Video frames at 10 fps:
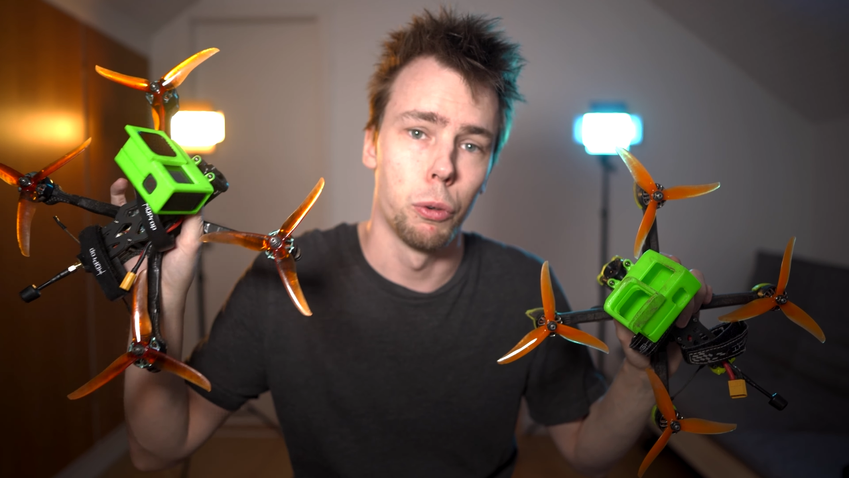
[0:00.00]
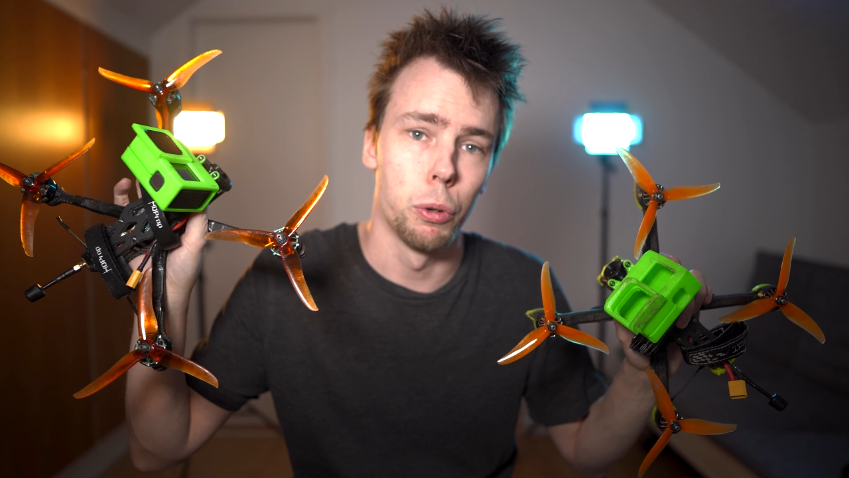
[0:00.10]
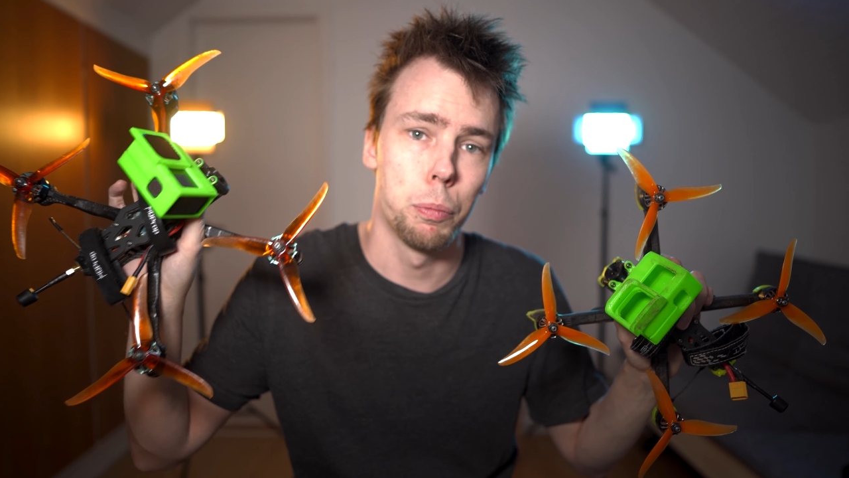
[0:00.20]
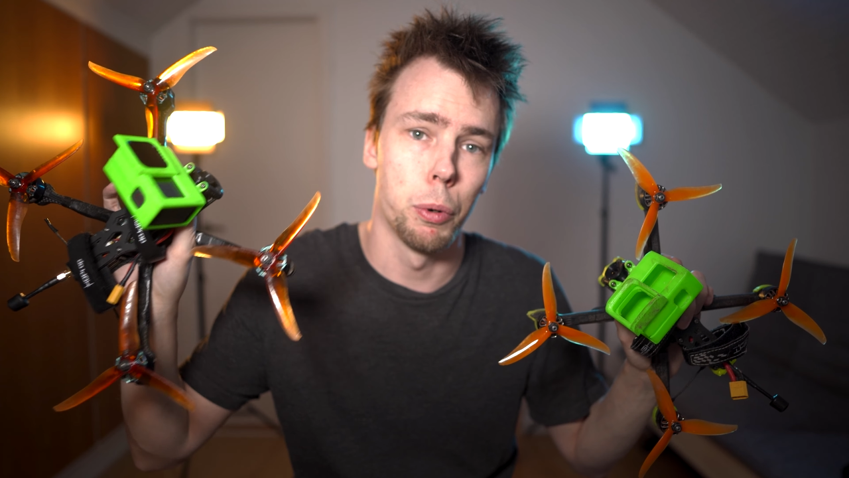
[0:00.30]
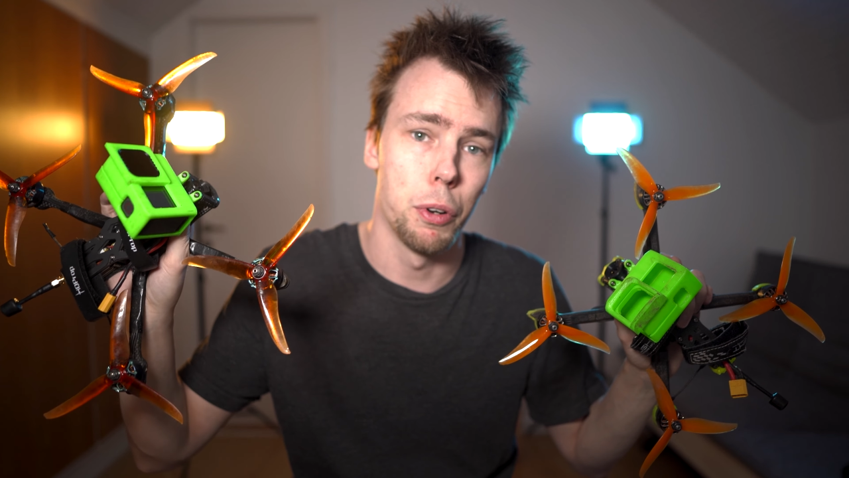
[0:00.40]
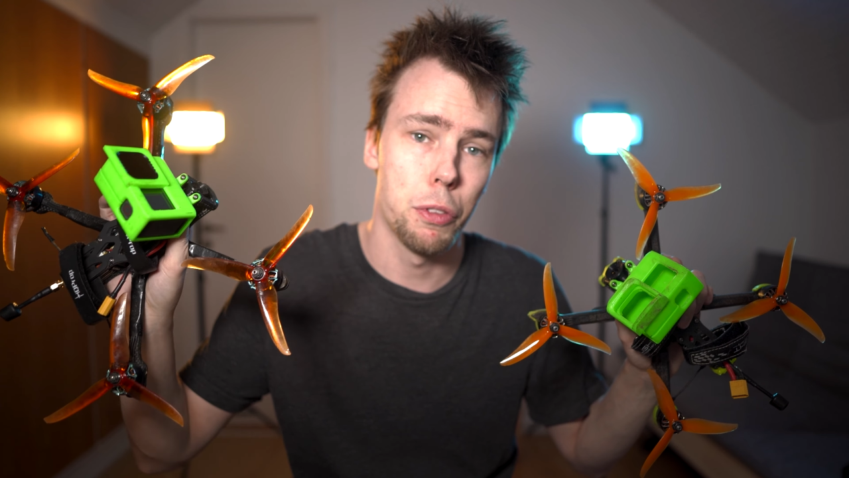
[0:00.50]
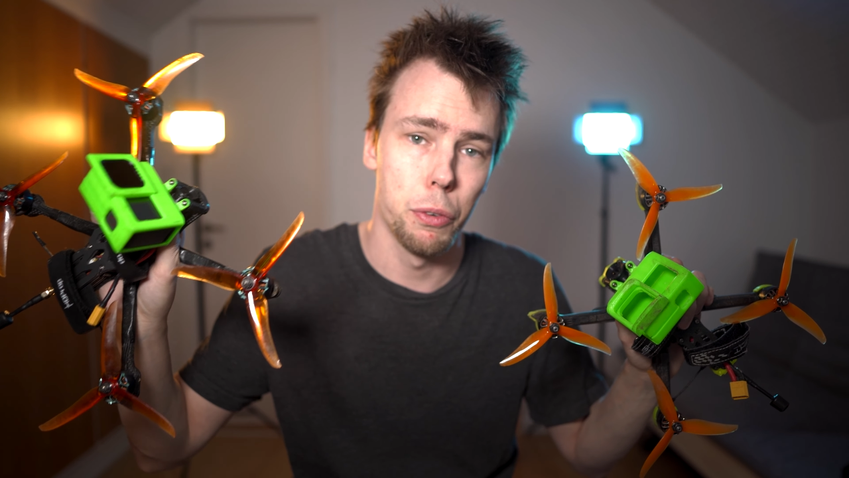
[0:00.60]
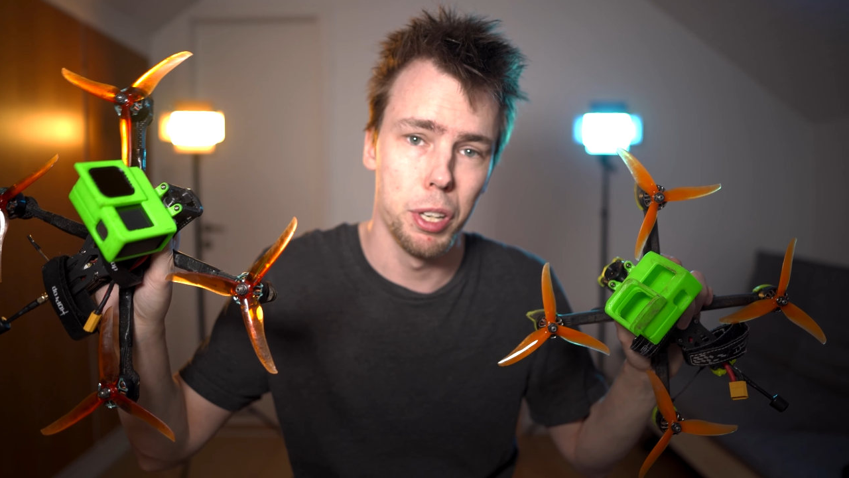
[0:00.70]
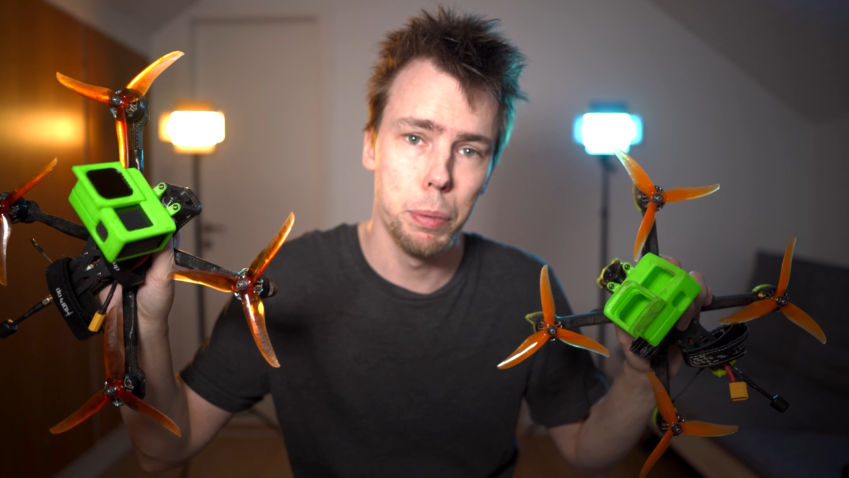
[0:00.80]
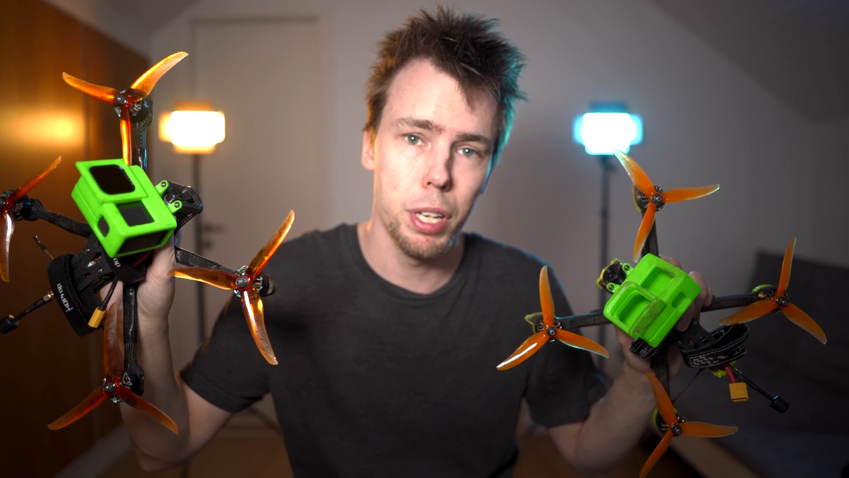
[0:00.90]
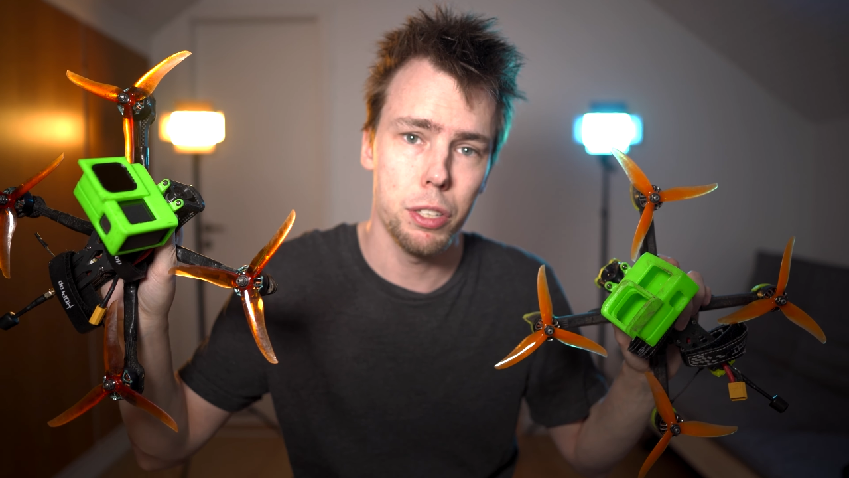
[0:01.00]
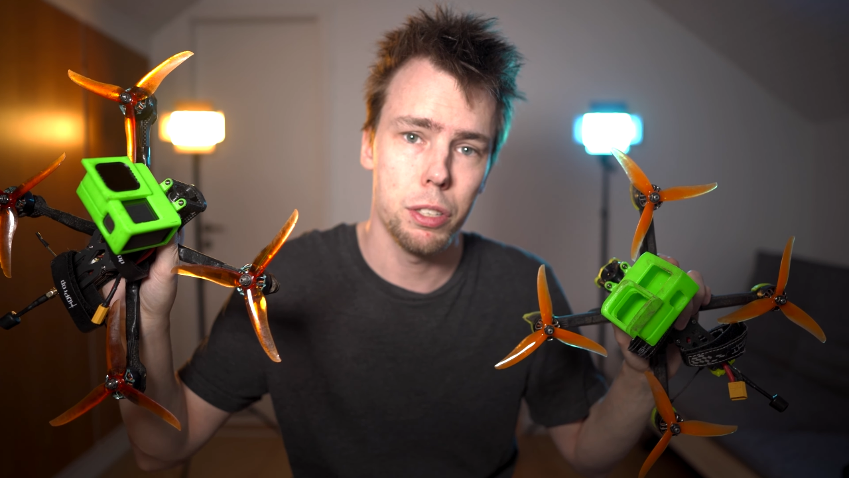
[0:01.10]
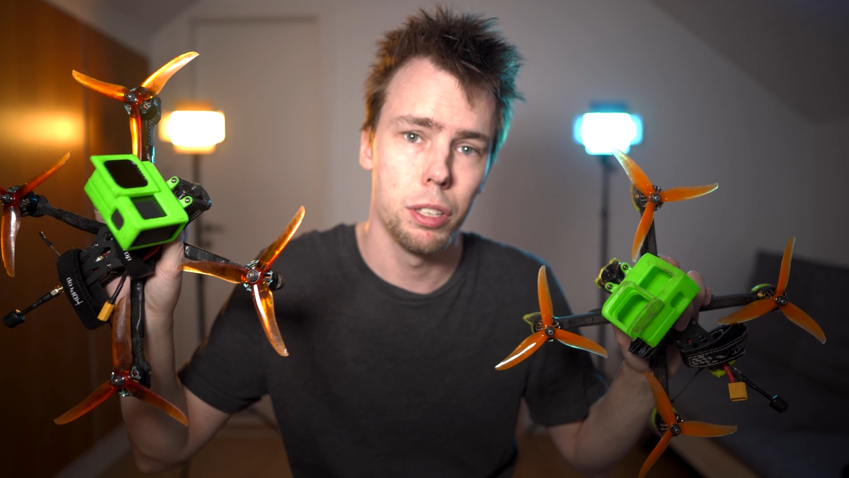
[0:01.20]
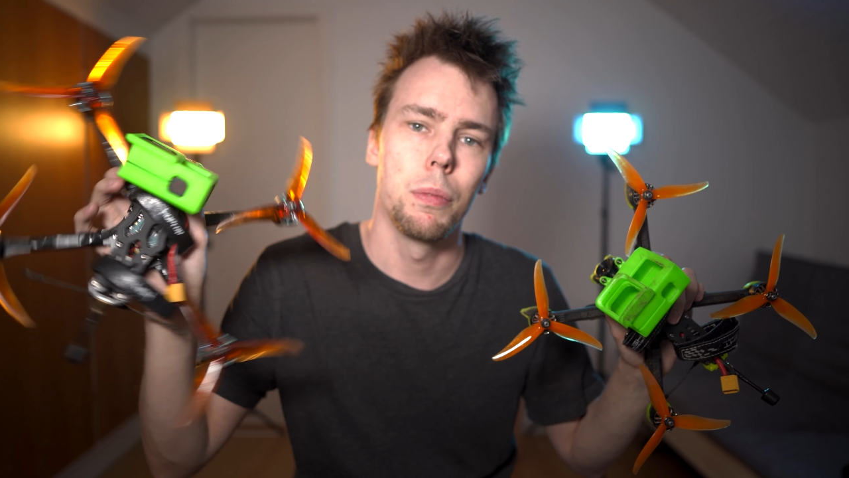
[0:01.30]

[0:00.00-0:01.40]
4.3 pitch.